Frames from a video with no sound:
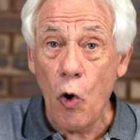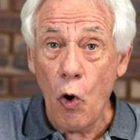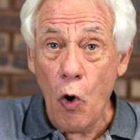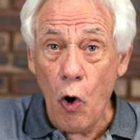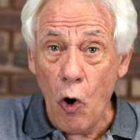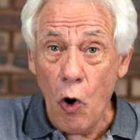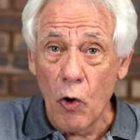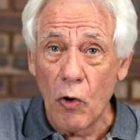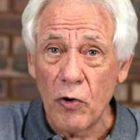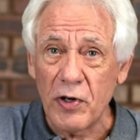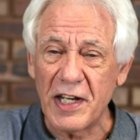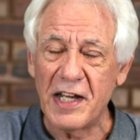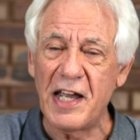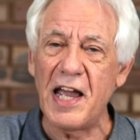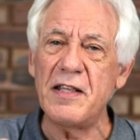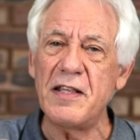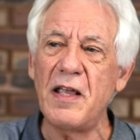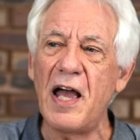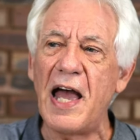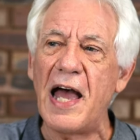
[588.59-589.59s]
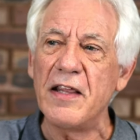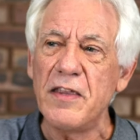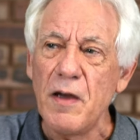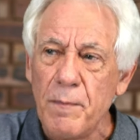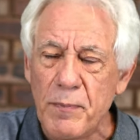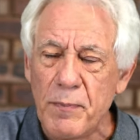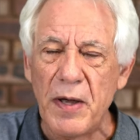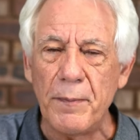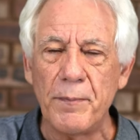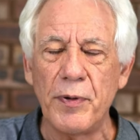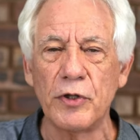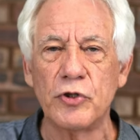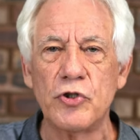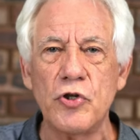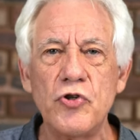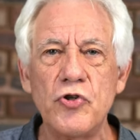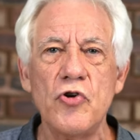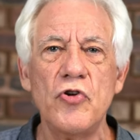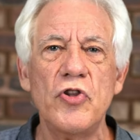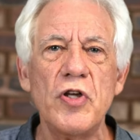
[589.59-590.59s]
or get other people
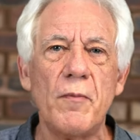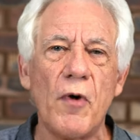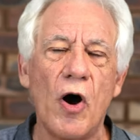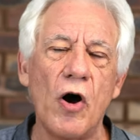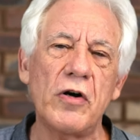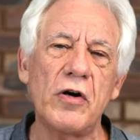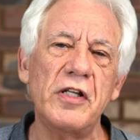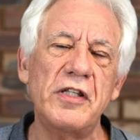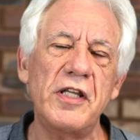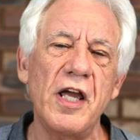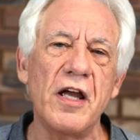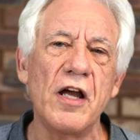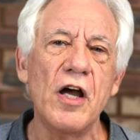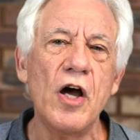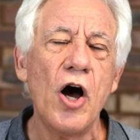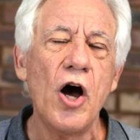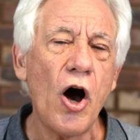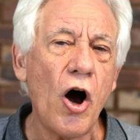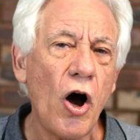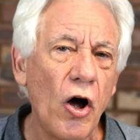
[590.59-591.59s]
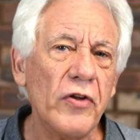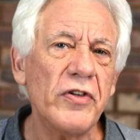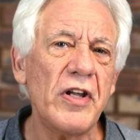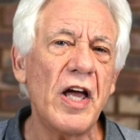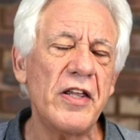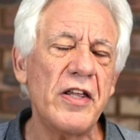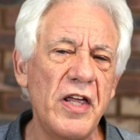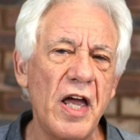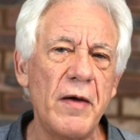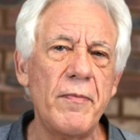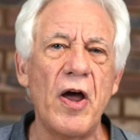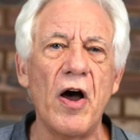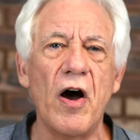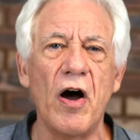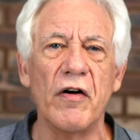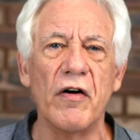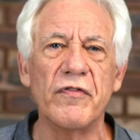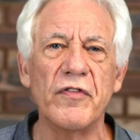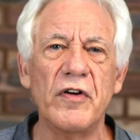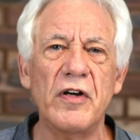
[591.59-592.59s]
to do the marketing on their
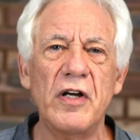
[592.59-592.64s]
behalf.